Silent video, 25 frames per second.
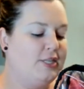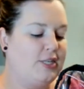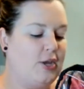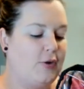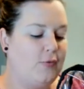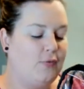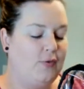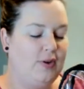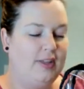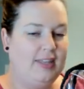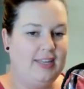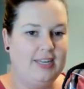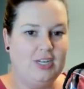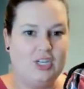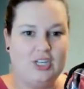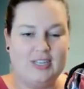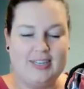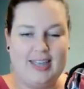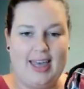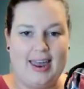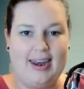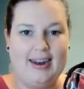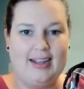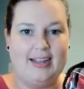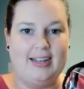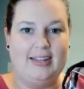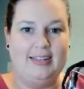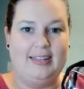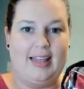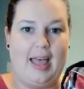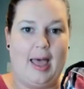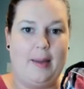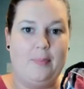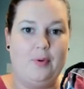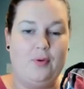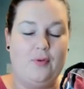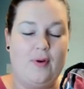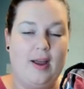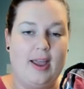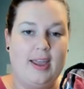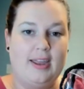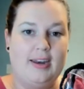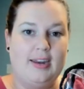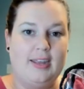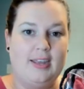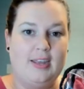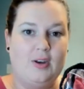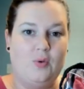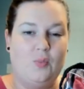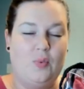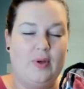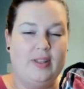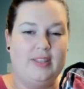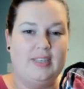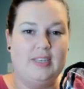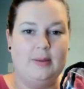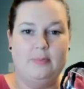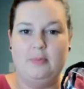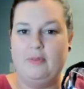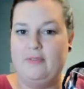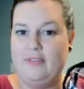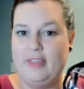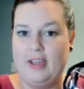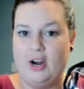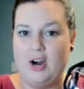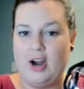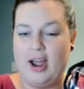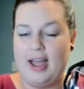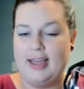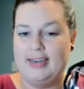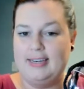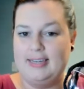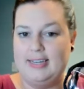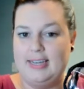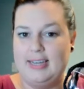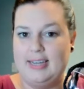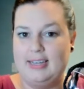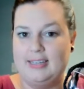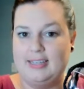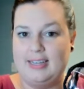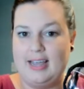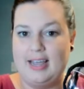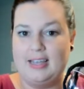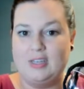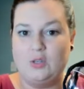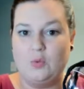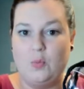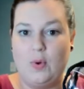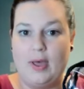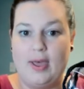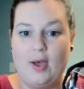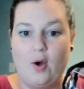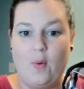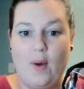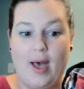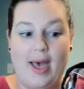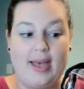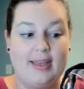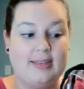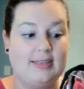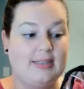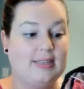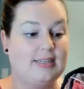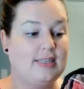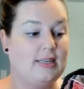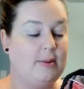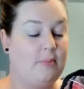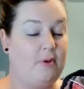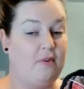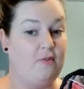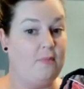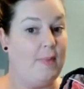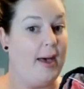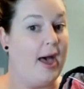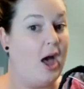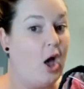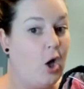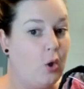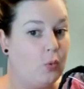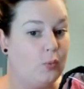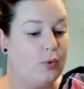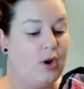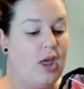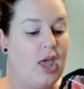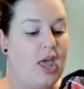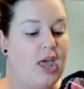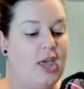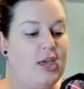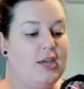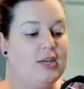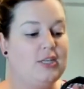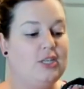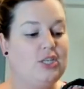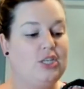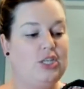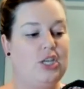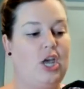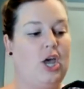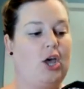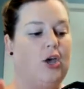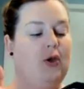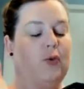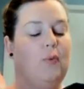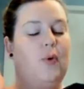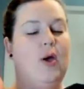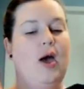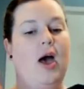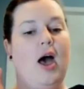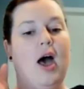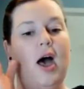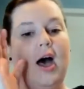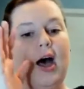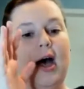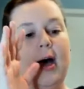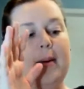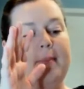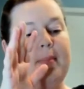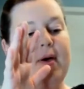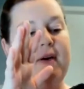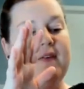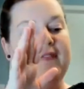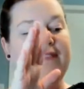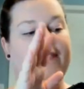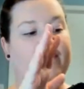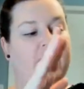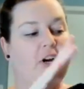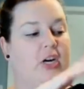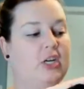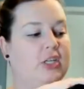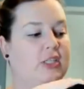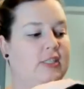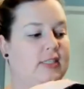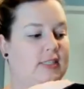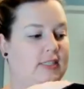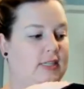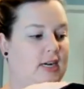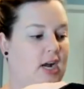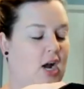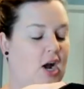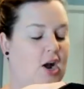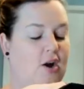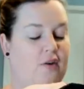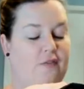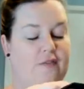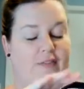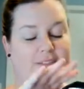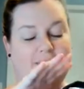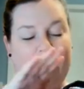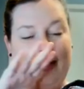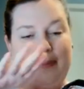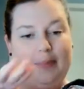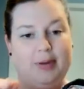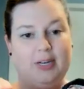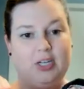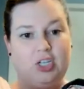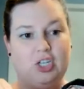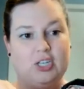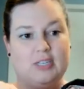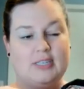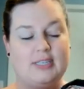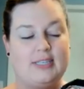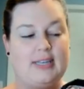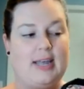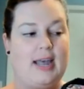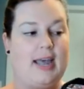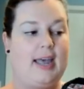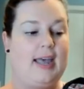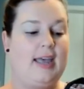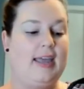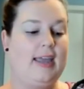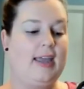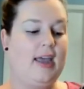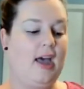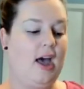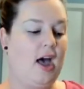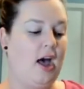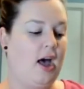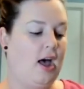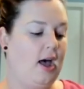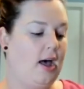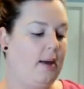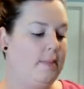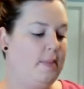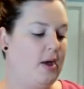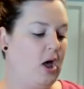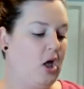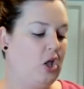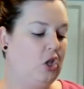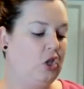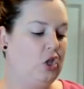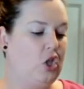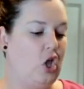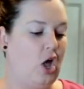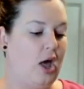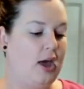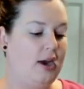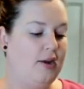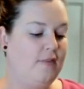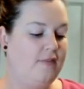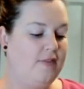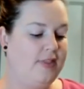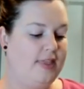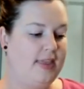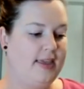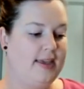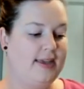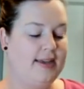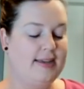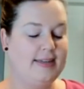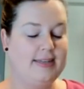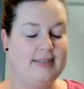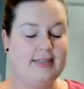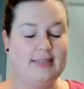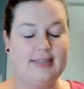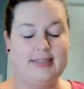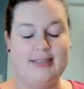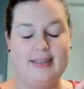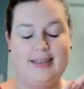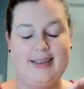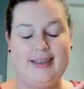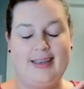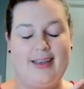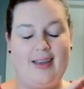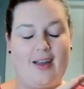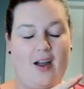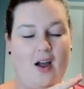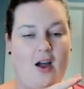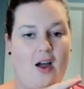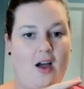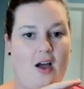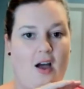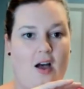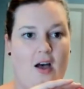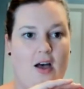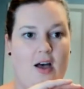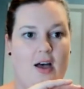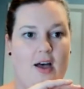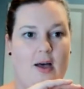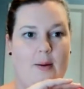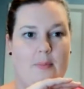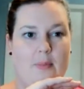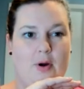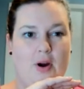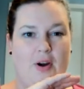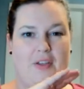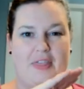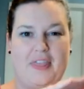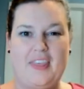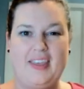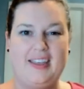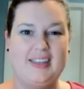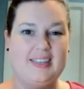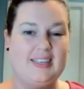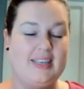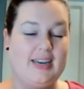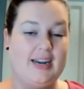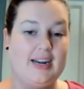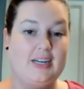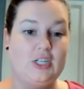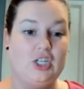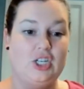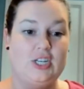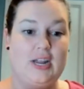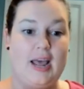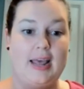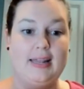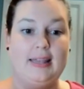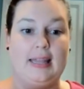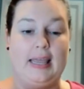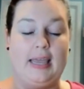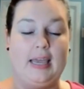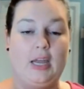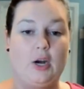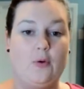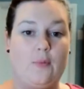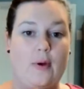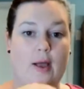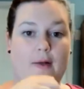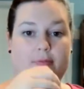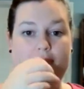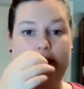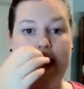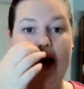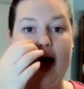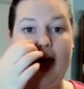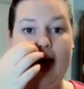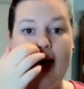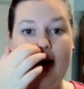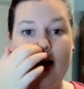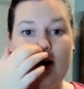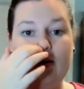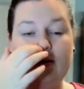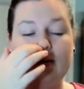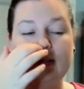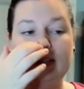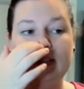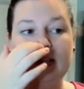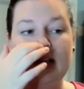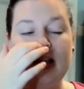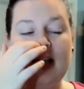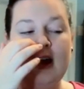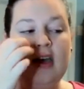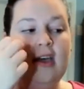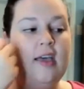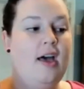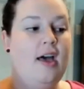So really just kind of collaborated with some of their ideas as well as some of my own. So first off, let me just say a lot of this are things that I just had laying around the house,